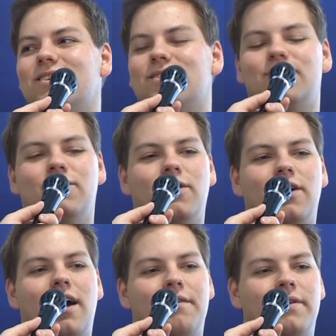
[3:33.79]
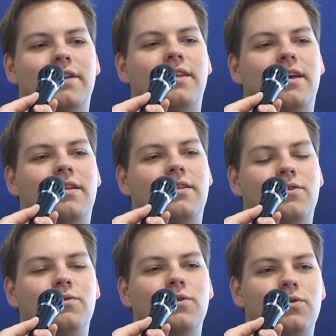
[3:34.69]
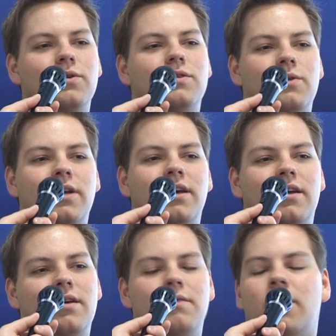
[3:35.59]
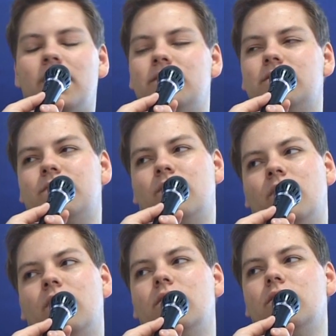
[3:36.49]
So I think the 2-2 is really an advantage for